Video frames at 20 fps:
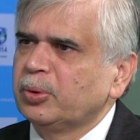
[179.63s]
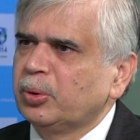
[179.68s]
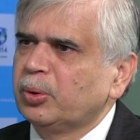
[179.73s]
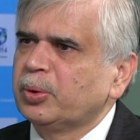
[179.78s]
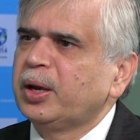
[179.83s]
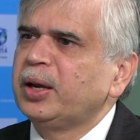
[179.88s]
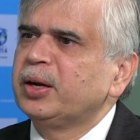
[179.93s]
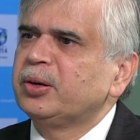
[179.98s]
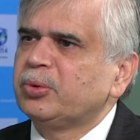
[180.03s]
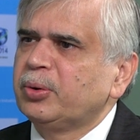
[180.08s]

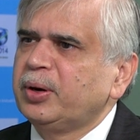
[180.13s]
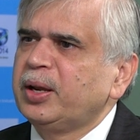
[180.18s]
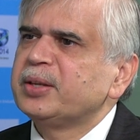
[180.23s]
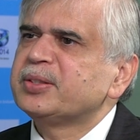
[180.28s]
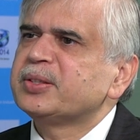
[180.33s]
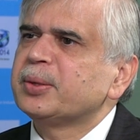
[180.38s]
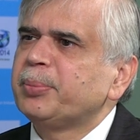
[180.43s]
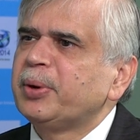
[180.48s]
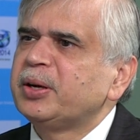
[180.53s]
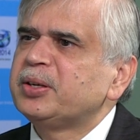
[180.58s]
Okay, today
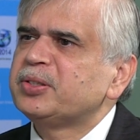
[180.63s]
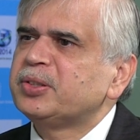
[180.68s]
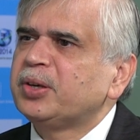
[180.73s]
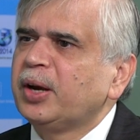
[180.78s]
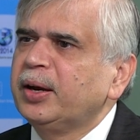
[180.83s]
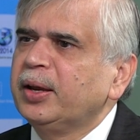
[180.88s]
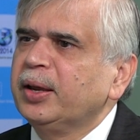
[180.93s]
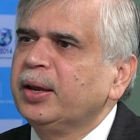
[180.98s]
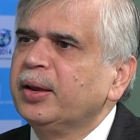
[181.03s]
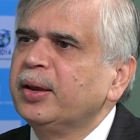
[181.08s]
it's a bit
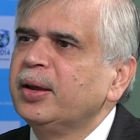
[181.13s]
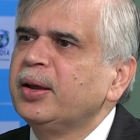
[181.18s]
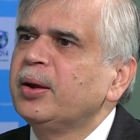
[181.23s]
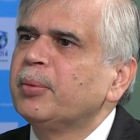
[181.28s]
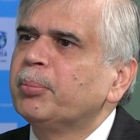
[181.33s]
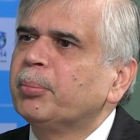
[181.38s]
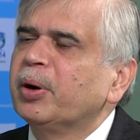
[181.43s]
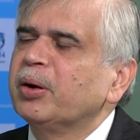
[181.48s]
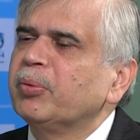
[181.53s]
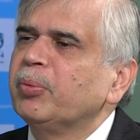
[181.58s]
steady,
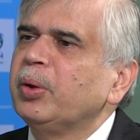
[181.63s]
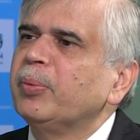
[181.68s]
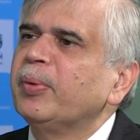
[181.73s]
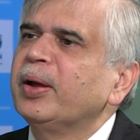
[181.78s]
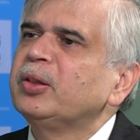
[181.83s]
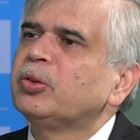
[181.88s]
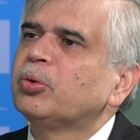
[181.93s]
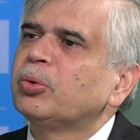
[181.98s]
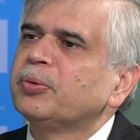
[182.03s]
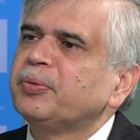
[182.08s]
but we
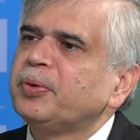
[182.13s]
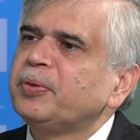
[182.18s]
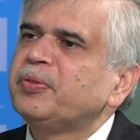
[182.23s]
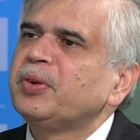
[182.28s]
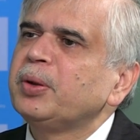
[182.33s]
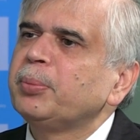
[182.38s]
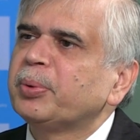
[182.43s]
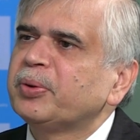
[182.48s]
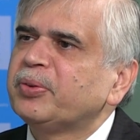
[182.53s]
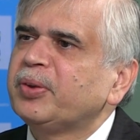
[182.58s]
went through a
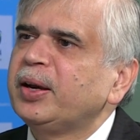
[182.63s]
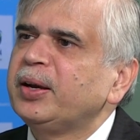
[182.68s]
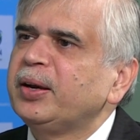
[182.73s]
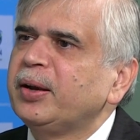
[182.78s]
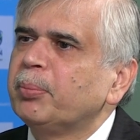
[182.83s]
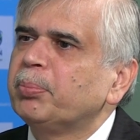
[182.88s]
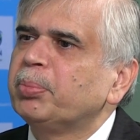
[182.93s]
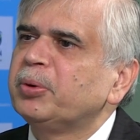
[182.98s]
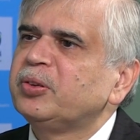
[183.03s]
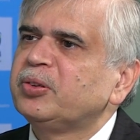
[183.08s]
50%
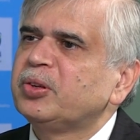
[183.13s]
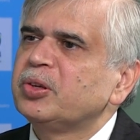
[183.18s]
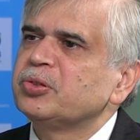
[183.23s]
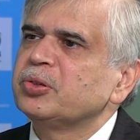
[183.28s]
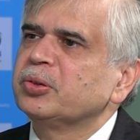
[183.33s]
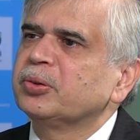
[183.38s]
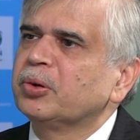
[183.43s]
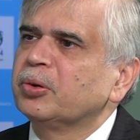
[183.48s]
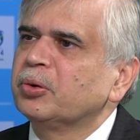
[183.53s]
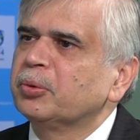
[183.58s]

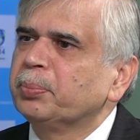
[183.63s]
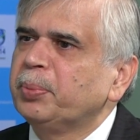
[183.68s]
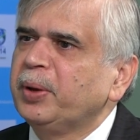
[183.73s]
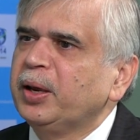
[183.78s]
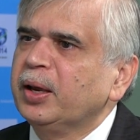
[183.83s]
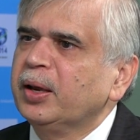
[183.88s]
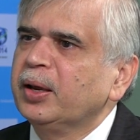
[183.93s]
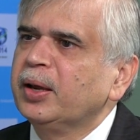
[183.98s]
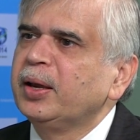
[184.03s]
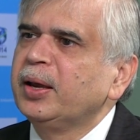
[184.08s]
depreciation of the
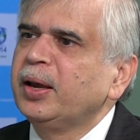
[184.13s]
rupee.